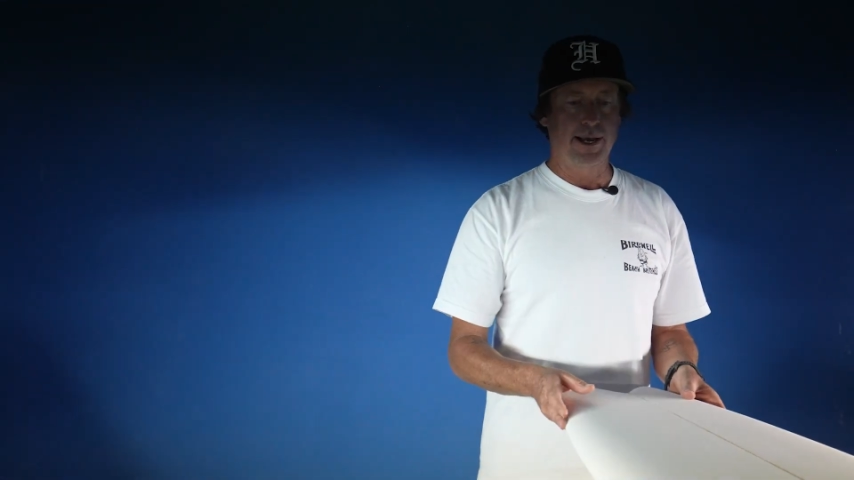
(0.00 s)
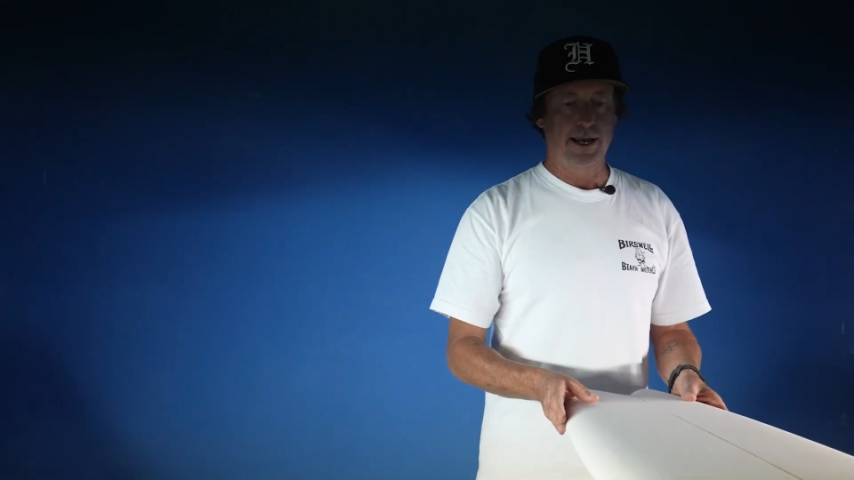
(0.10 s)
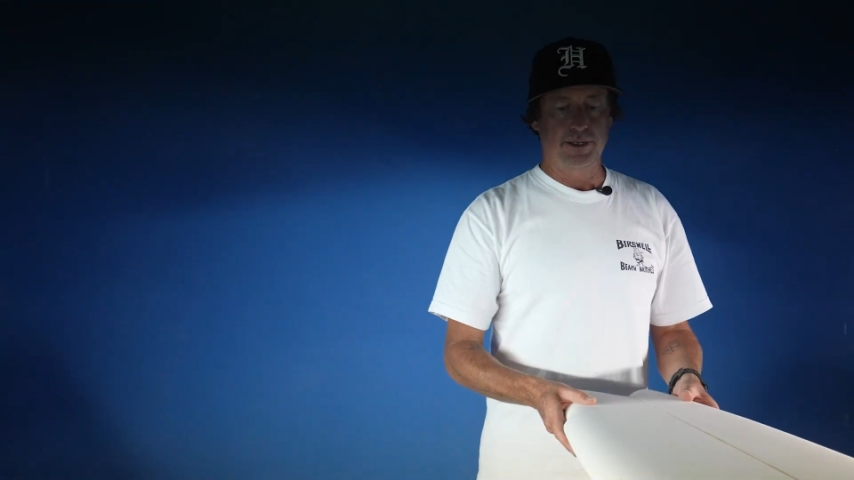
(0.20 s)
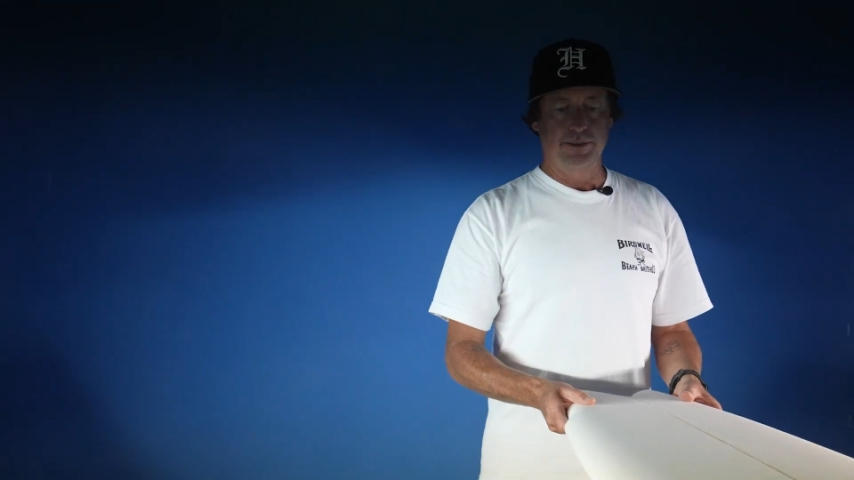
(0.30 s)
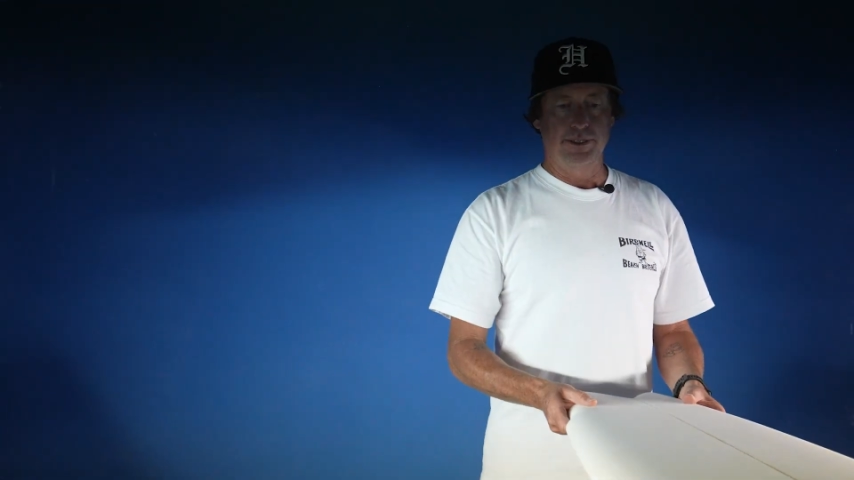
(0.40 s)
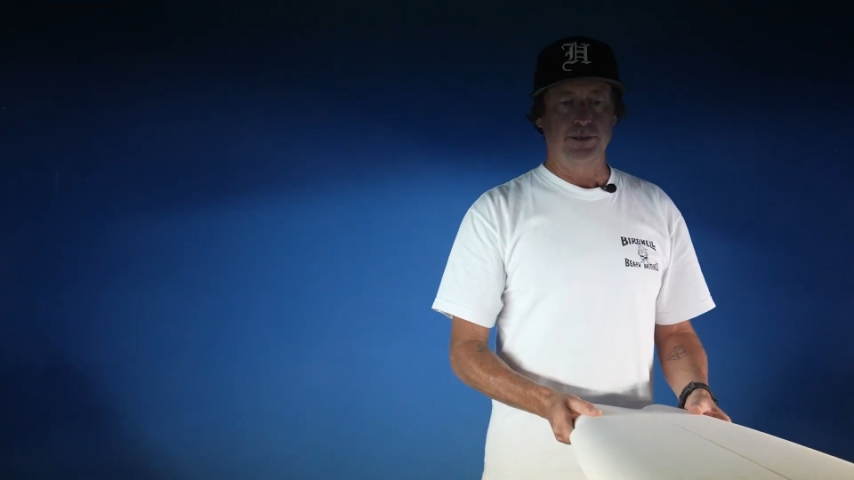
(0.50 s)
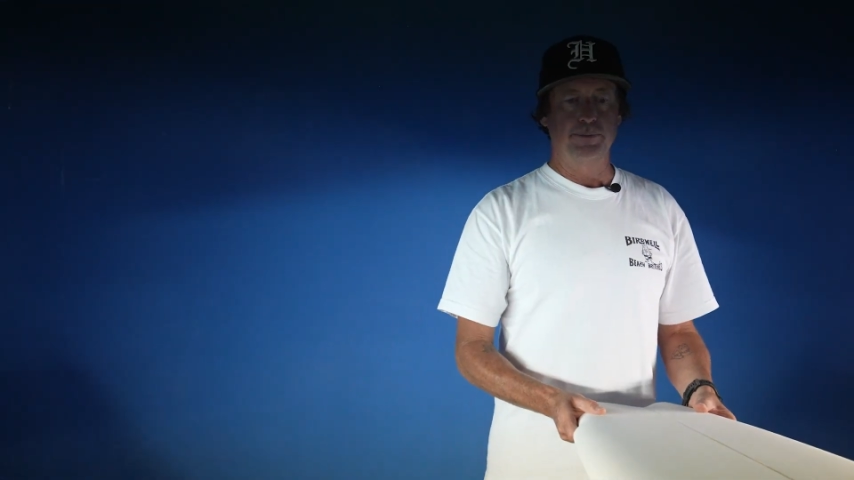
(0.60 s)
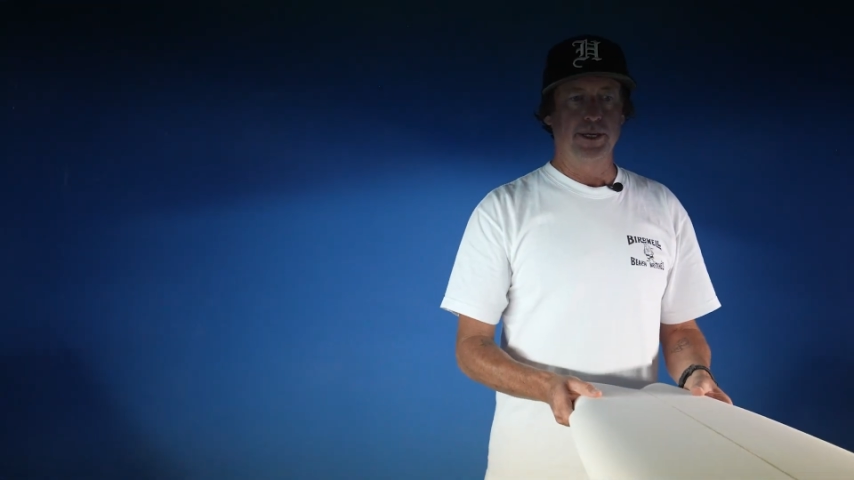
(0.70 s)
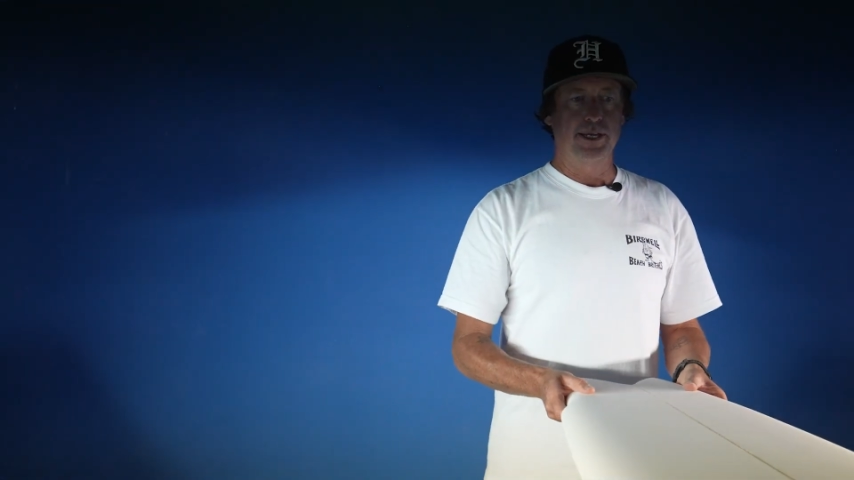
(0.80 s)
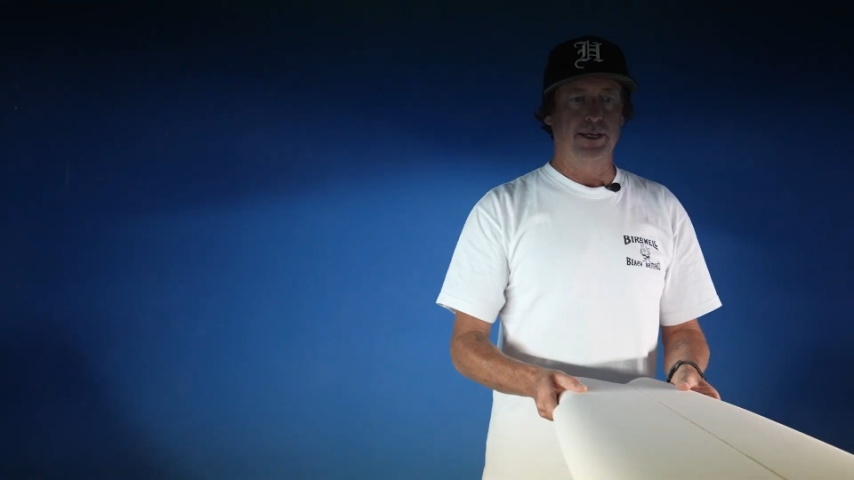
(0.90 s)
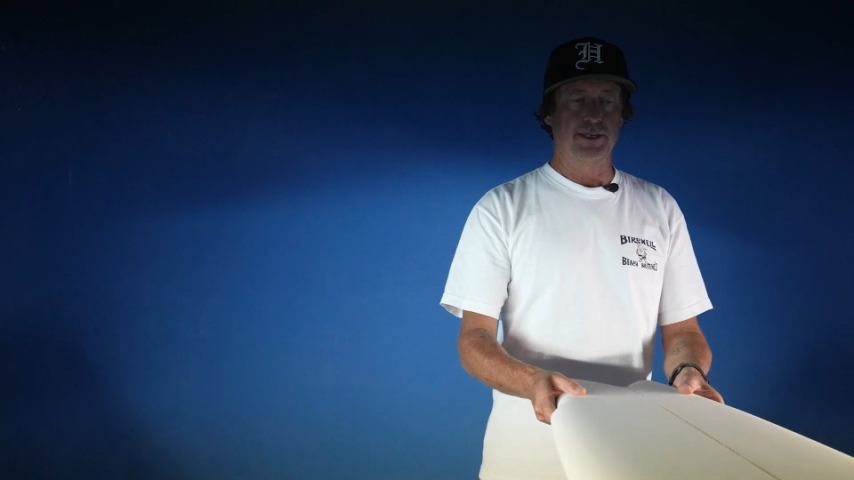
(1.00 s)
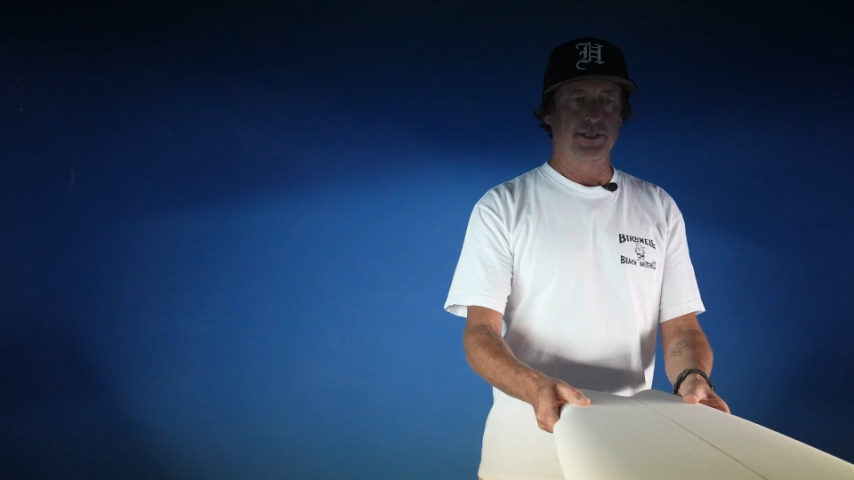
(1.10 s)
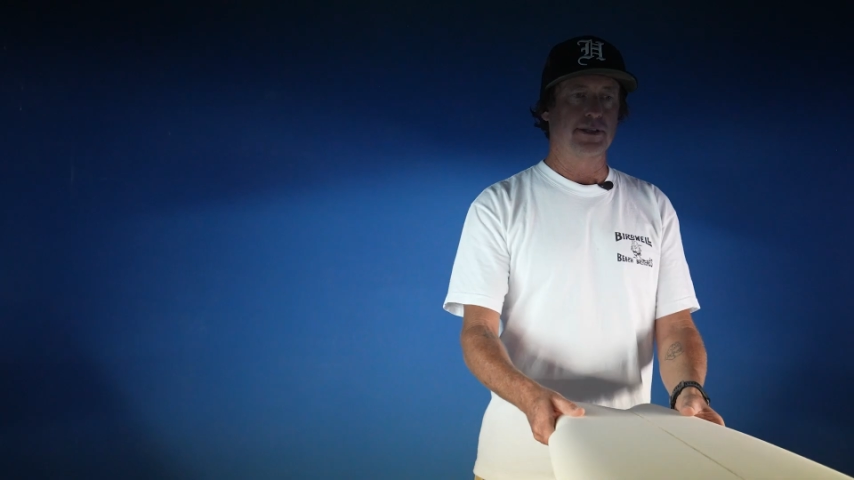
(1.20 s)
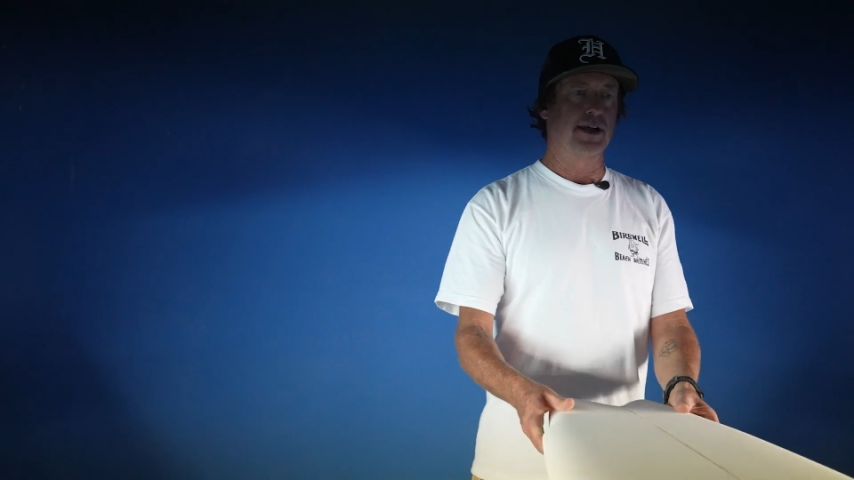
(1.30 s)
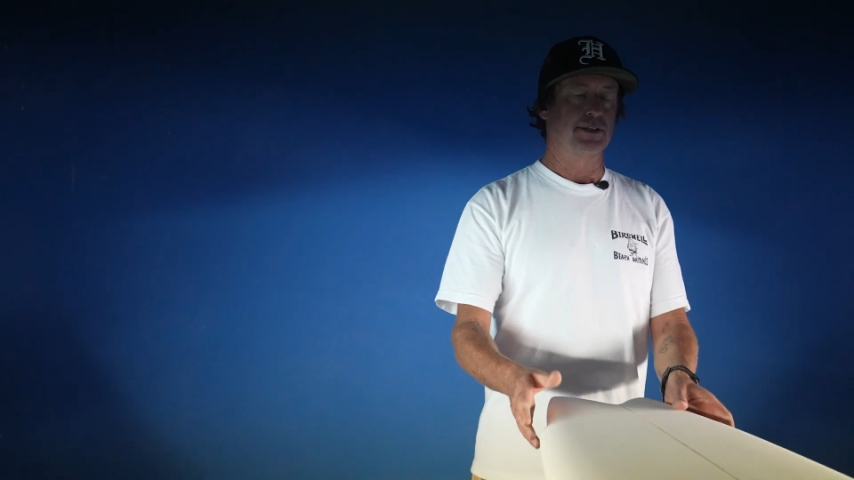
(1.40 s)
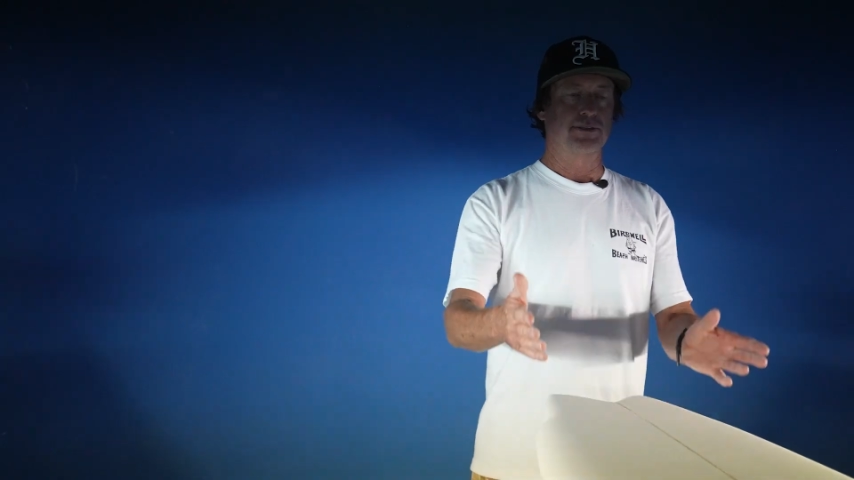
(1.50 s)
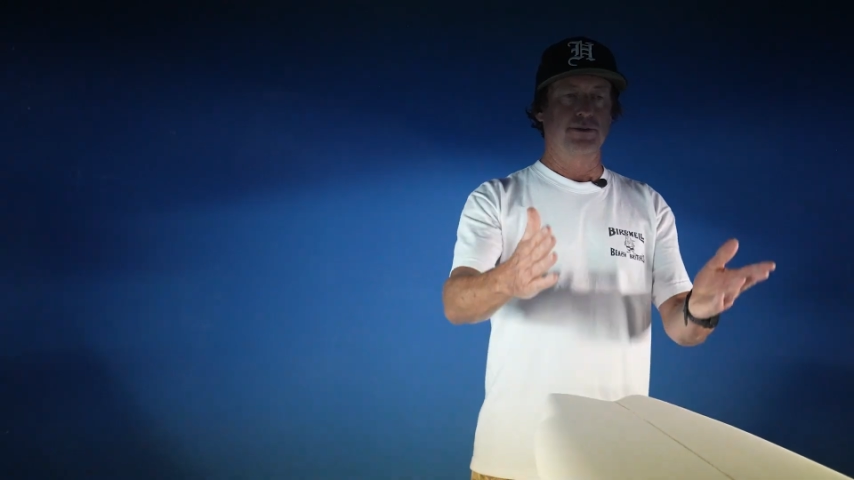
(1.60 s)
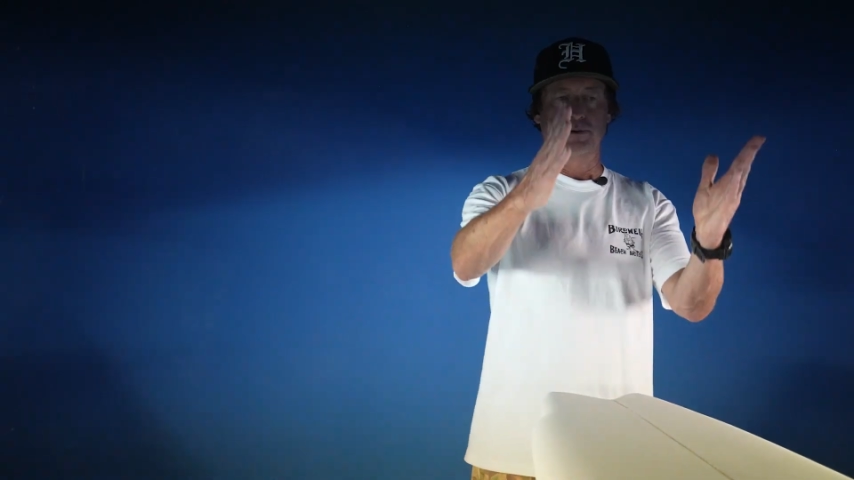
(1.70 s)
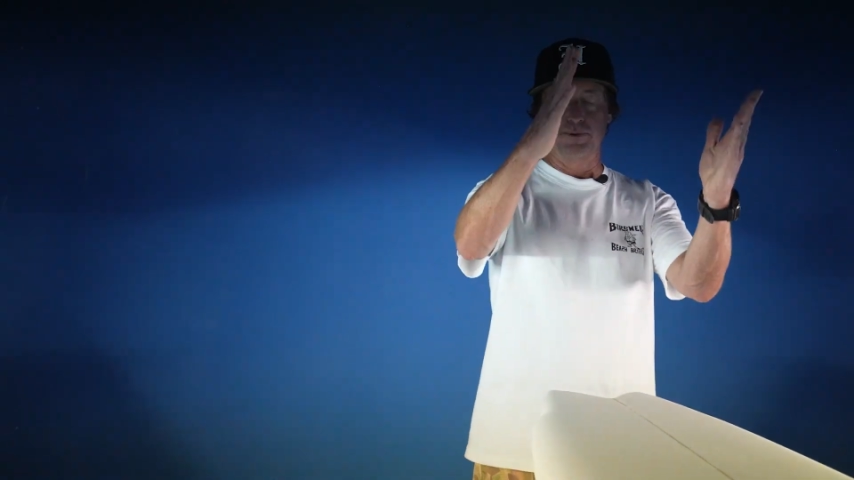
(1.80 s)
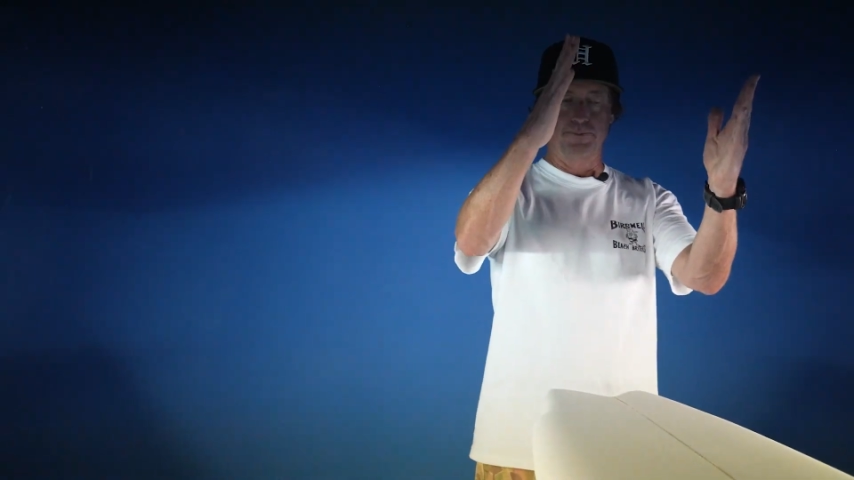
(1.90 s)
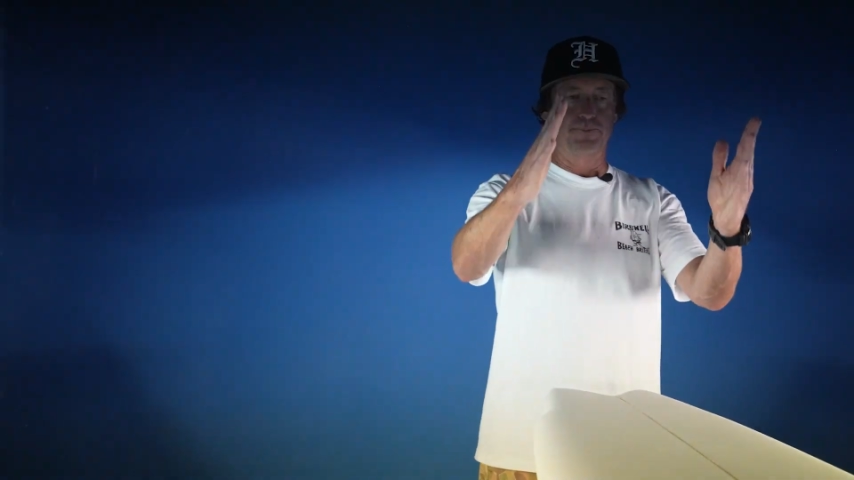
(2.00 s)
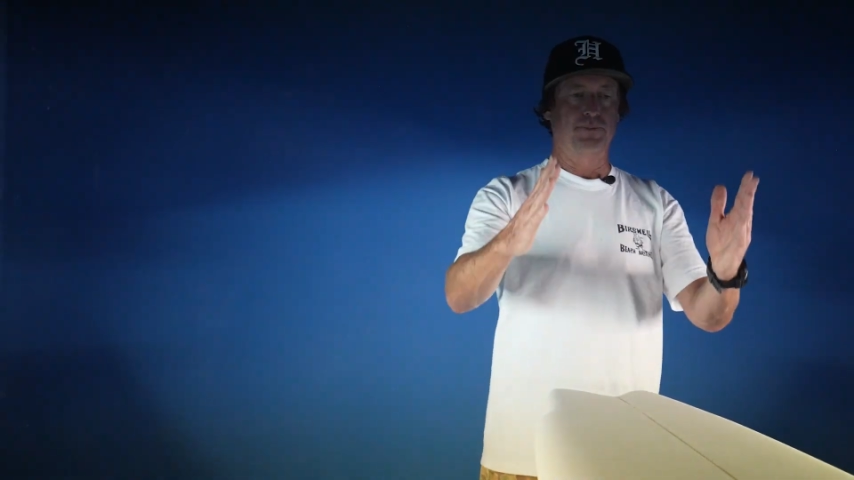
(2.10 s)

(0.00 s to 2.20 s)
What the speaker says: back a little bit. It's not so,